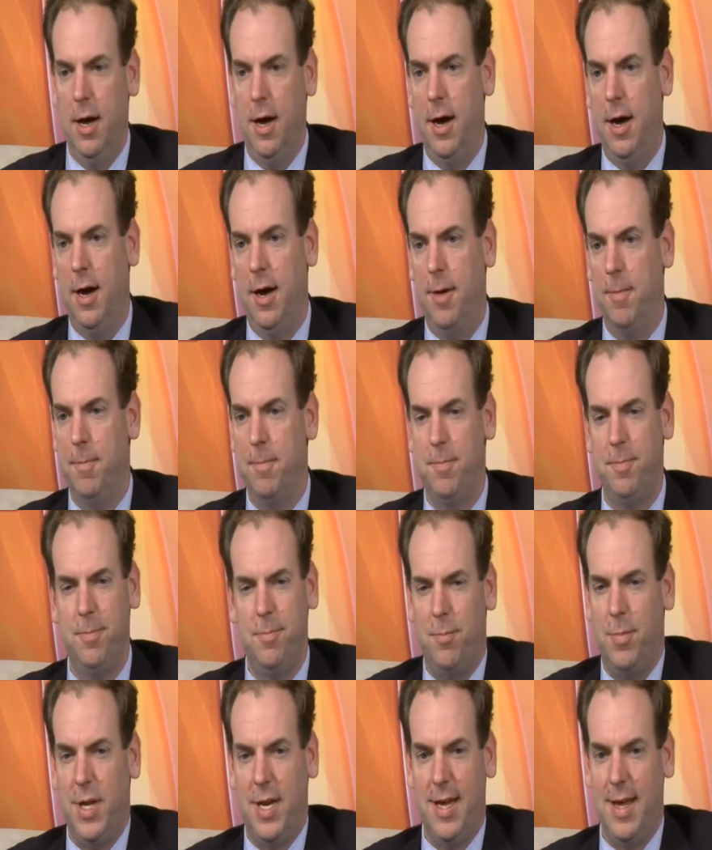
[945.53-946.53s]

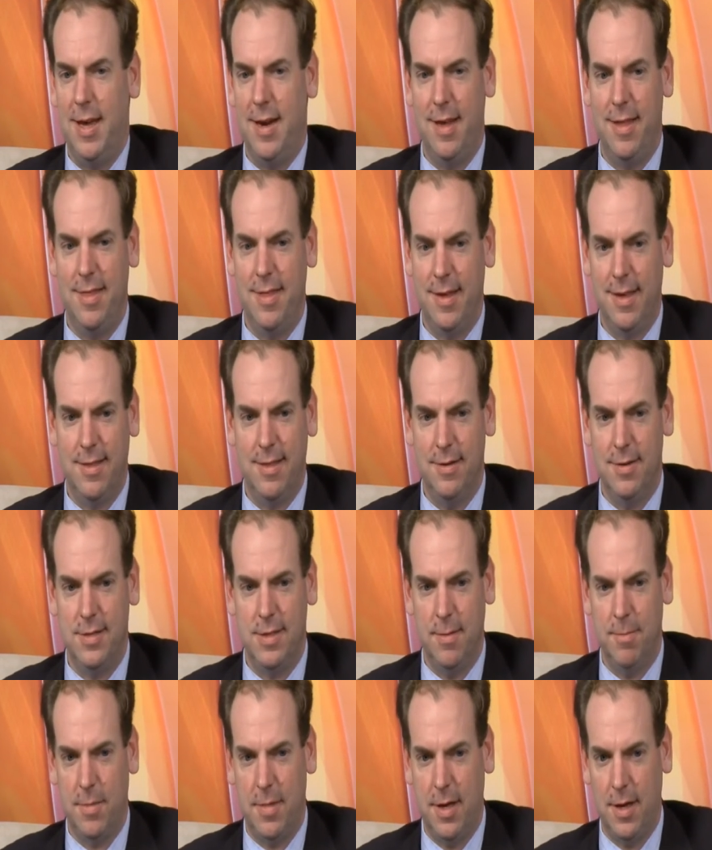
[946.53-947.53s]
But again, I think there's
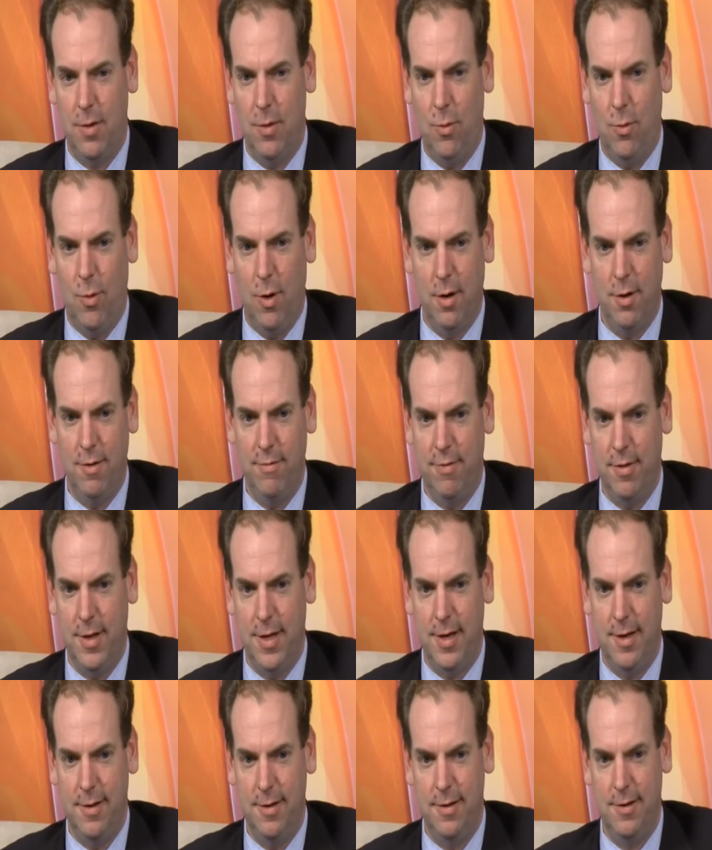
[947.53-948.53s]
something
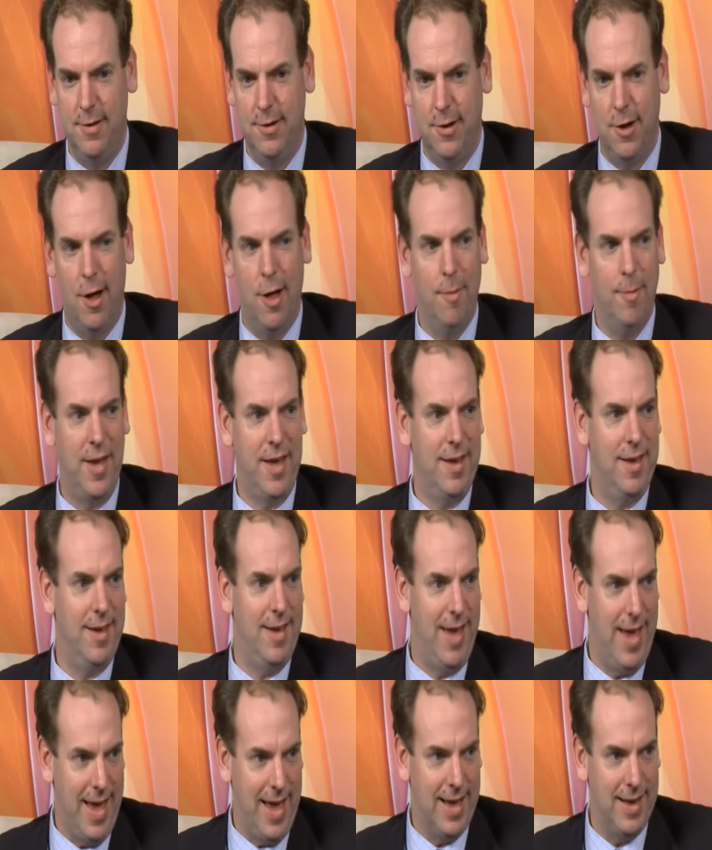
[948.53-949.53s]
wonderfully
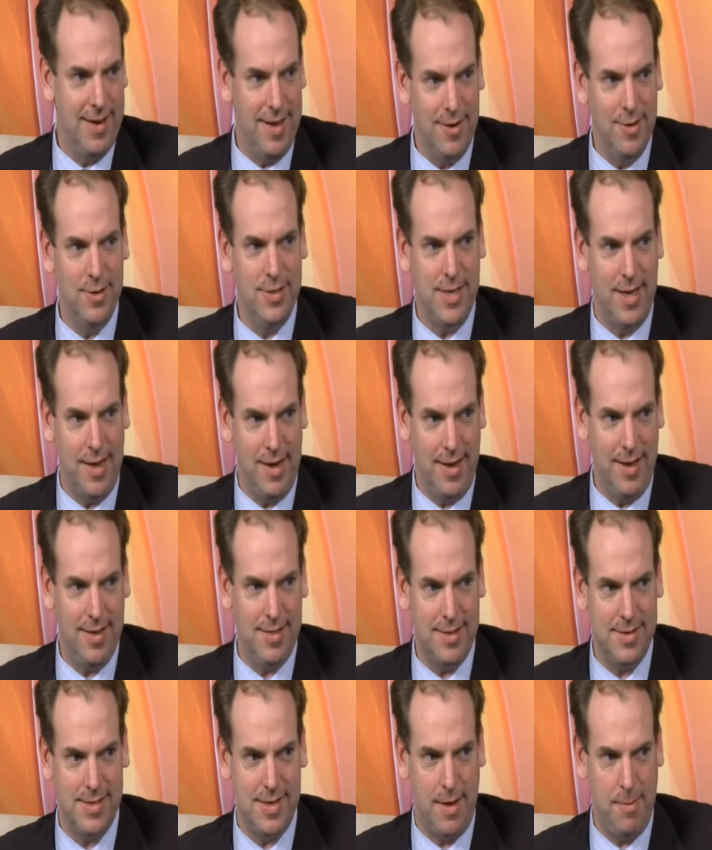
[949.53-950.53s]
calming and entertaining
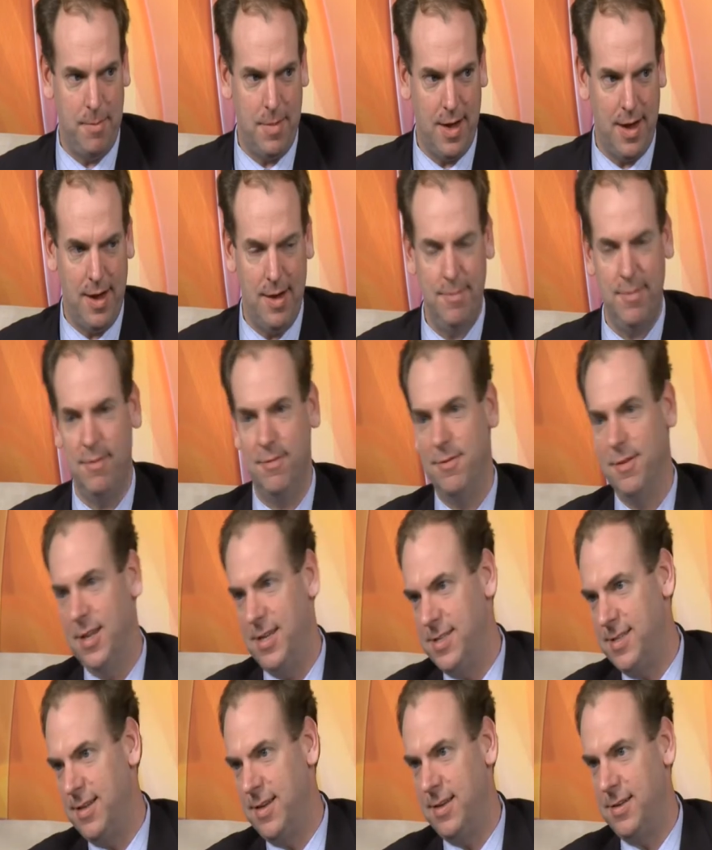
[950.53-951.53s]
at the same time of
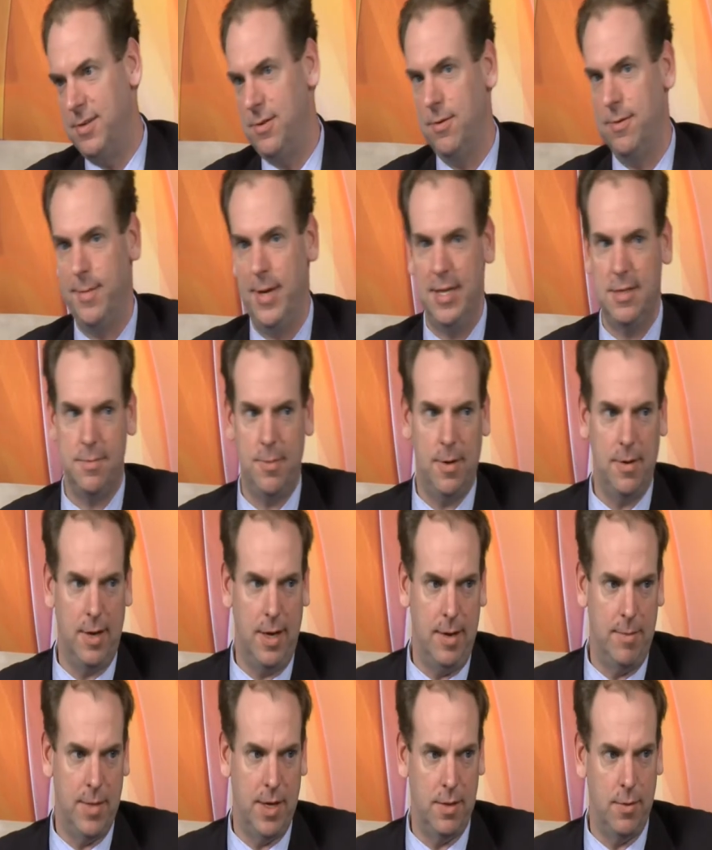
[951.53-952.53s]
listening to a baseball
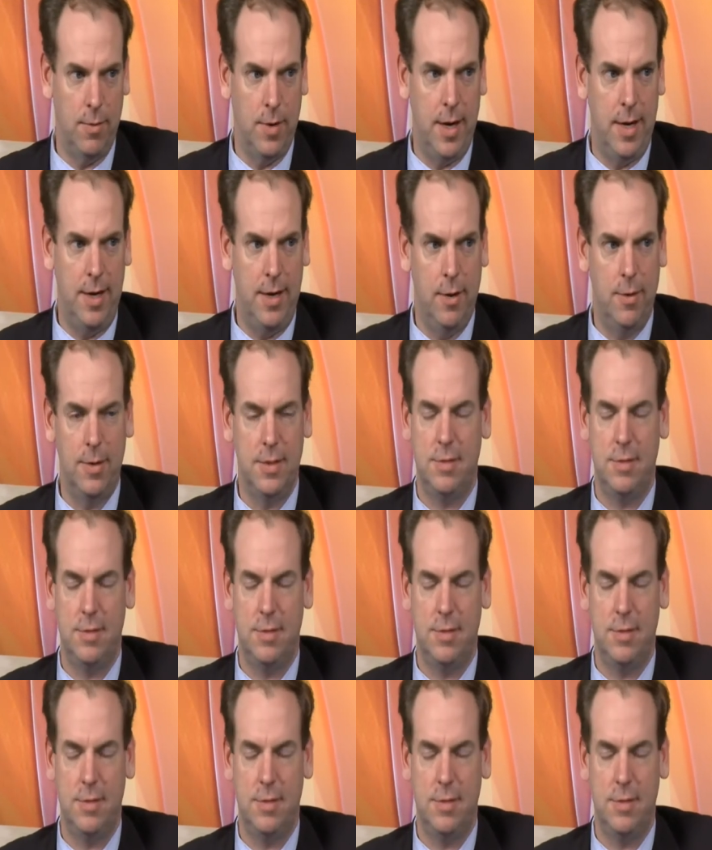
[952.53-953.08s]
game on the radio,